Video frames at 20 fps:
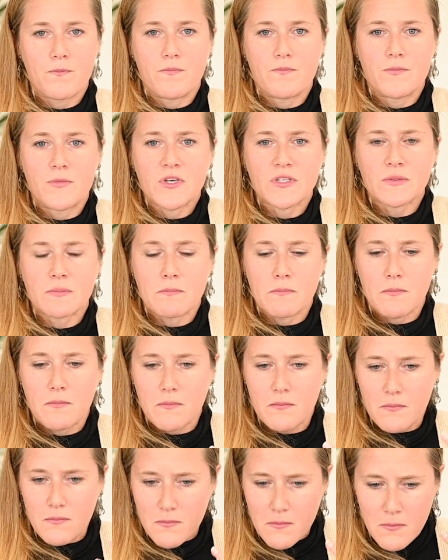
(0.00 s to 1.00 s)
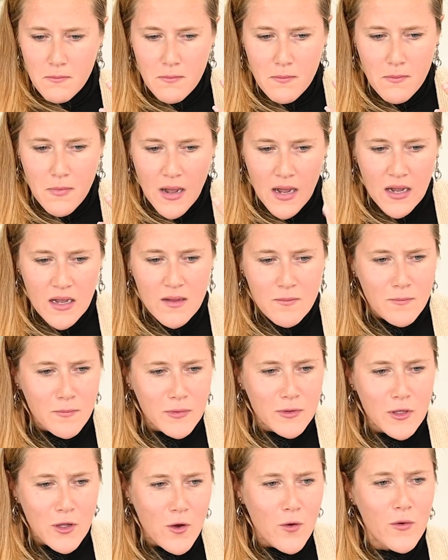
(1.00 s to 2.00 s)
just mind
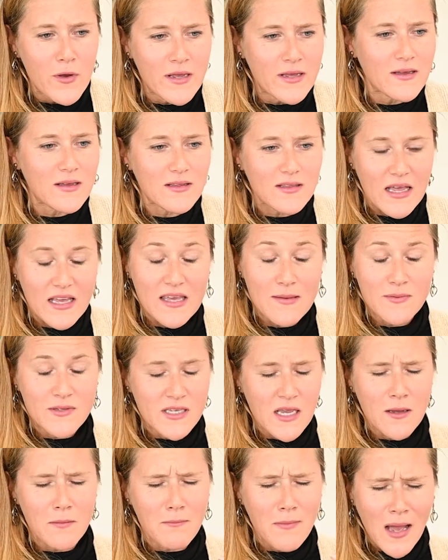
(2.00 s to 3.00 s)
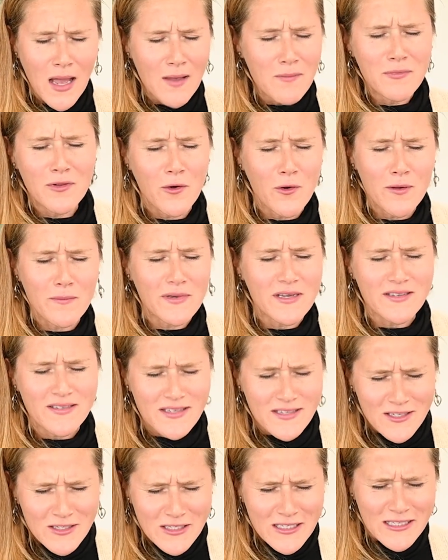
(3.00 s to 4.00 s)
blowing, like I keep saying mind blowing because
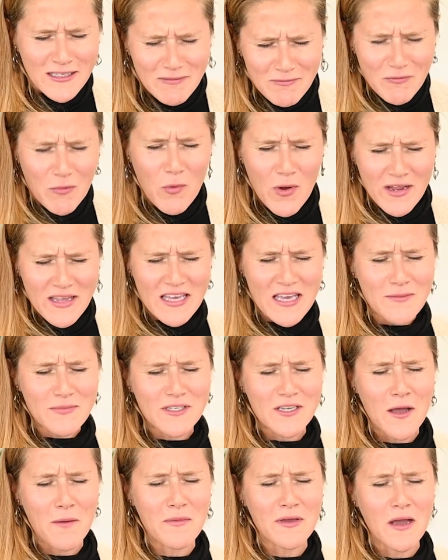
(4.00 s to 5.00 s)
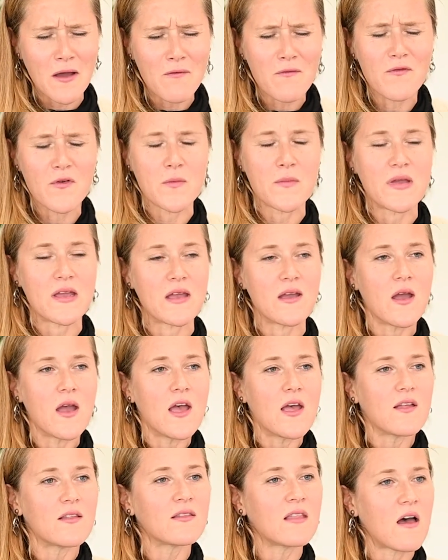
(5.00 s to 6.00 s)
it's just what keeps coming up for me
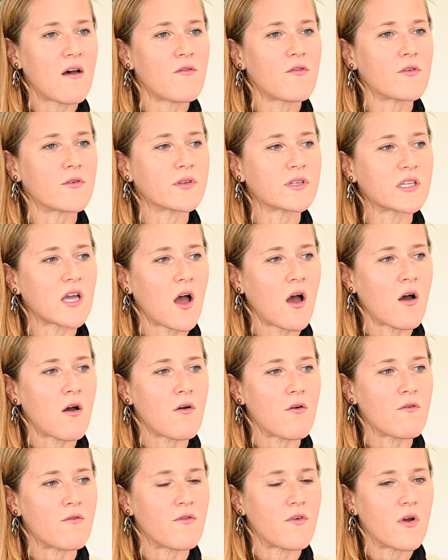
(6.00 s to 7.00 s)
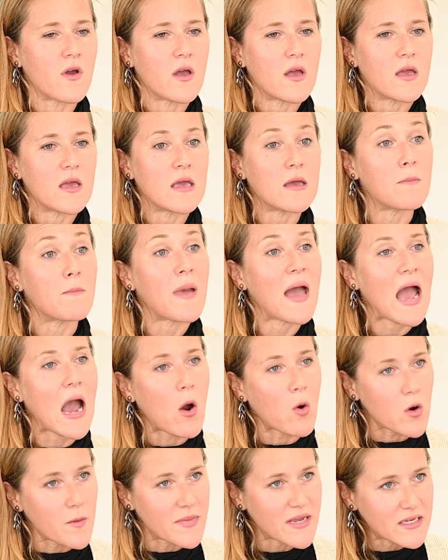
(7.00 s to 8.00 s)
levels of
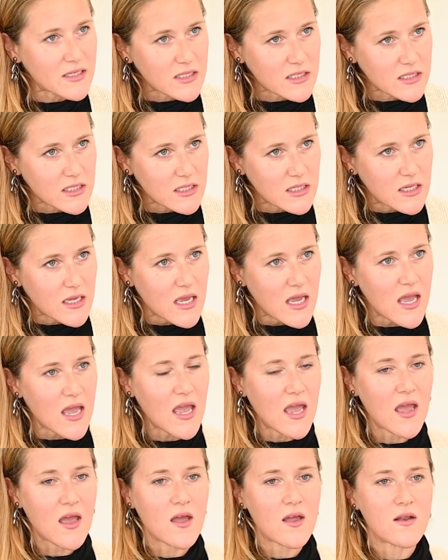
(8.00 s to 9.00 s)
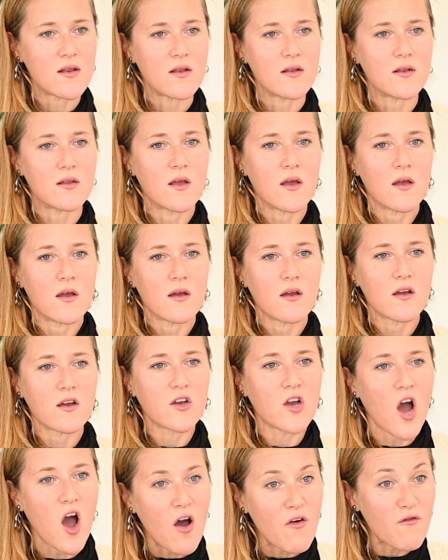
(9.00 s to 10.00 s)
empowerment and
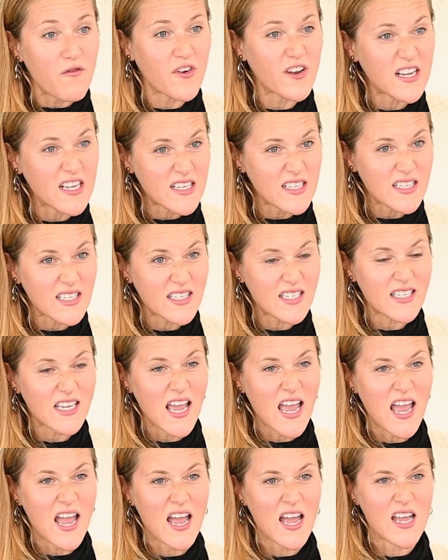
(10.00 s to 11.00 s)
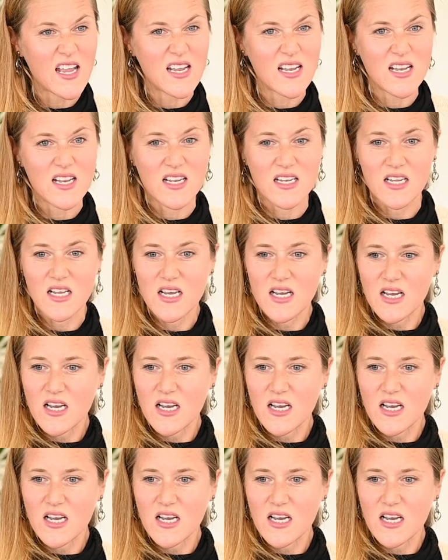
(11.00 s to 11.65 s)
confidence and